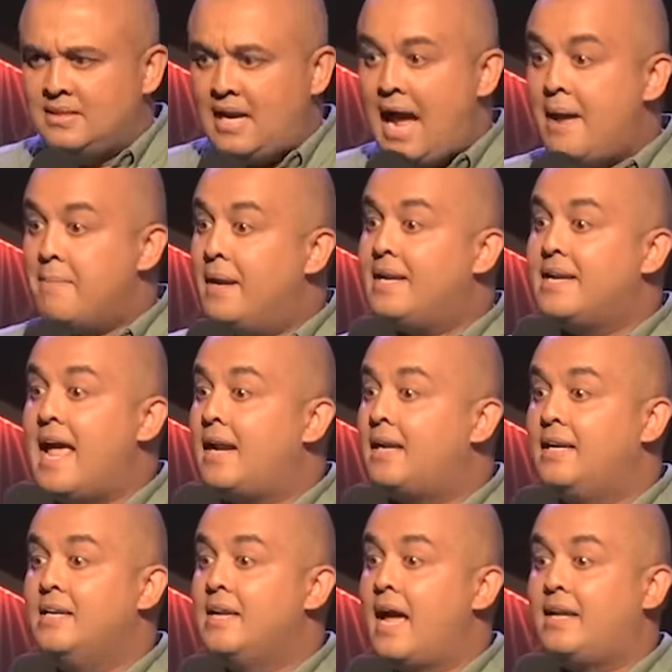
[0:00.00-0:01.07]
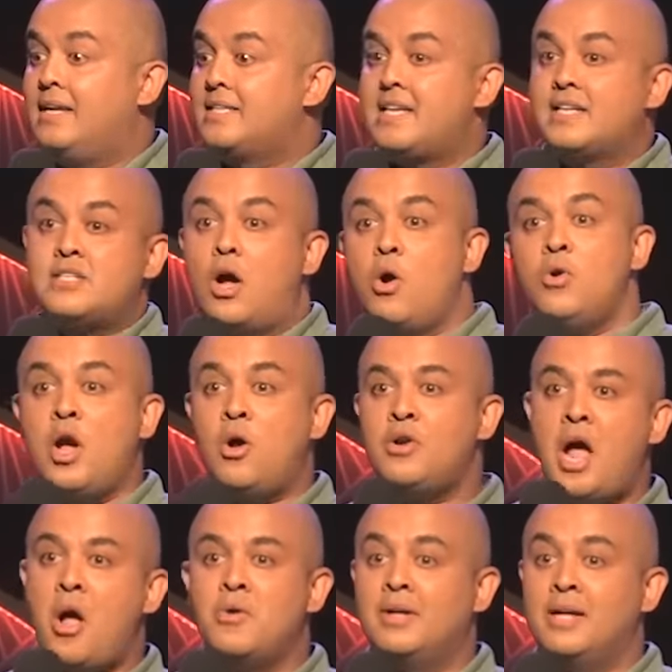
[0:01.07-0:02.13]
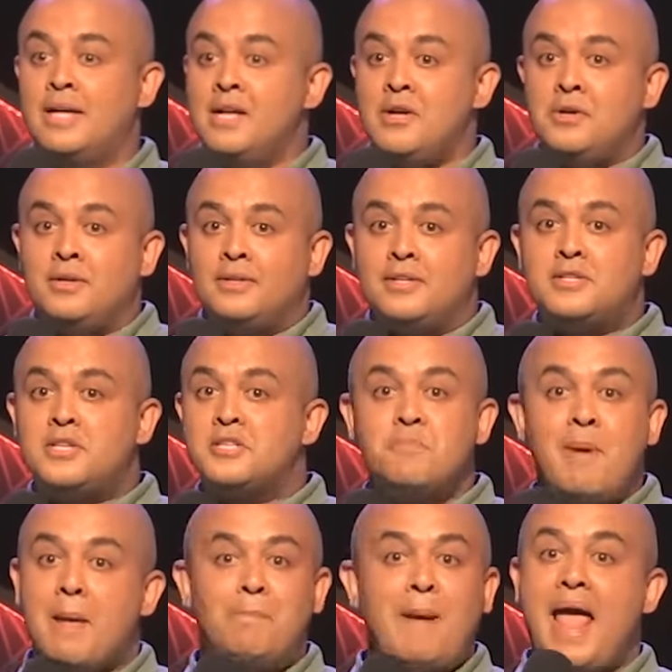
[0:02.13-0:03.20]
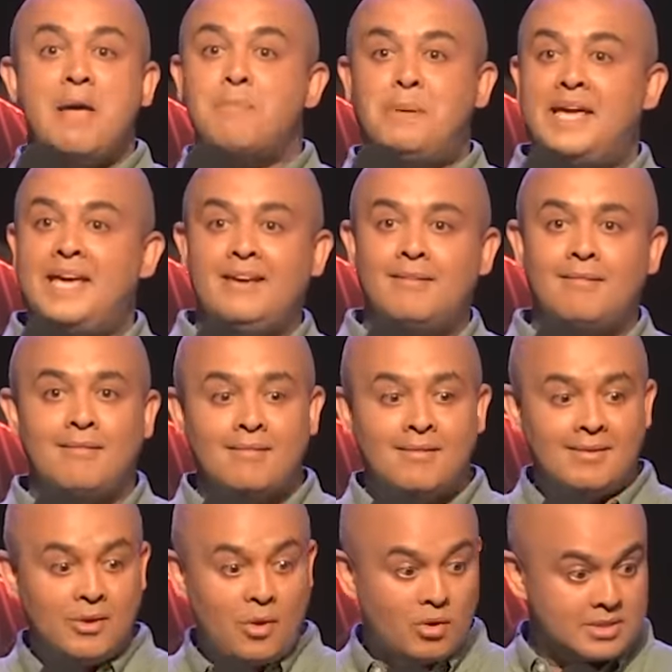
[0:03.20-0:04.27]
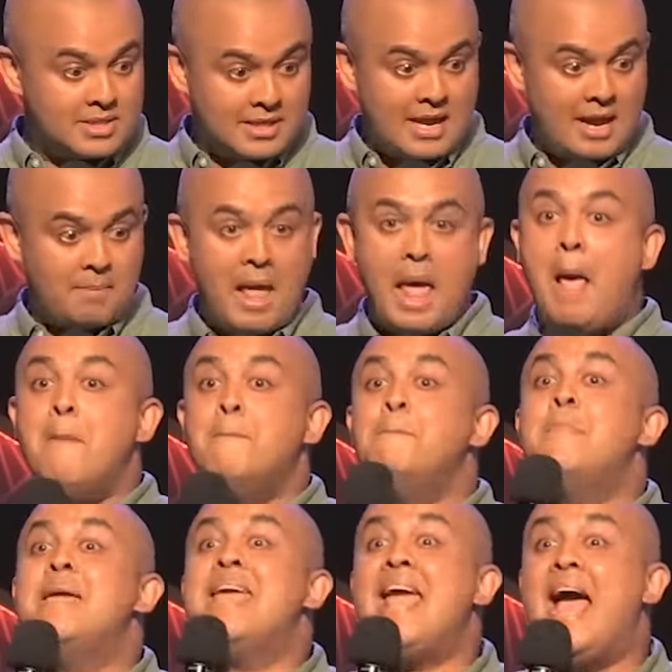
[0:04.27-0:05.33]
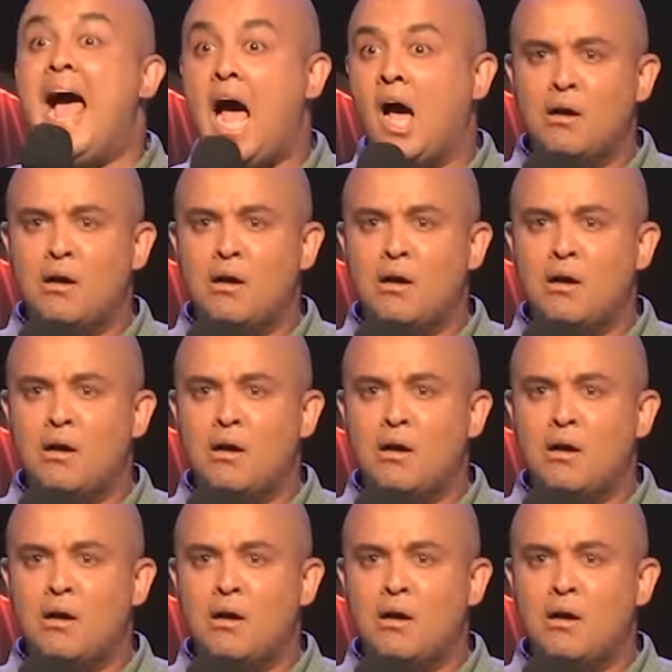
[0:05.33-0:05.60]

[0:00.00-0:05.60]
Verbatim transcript: I met Natalie. Natalie says, Oh, no, no. This is my baby. You name? Mia.